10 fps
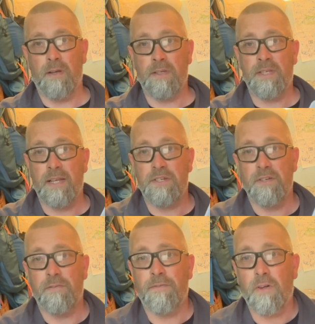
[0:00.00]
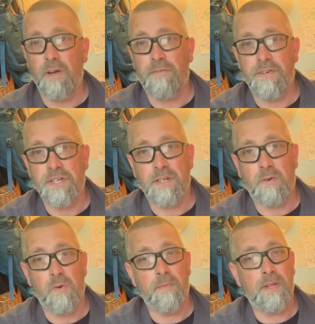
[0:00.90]
selection of fly fishing
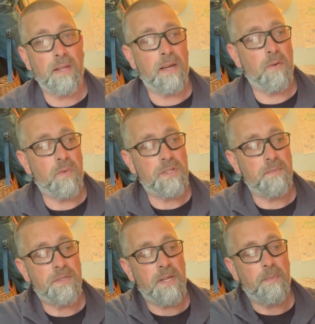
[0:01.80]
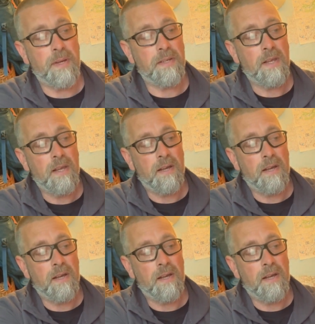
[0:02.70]
equipment there with some tippet,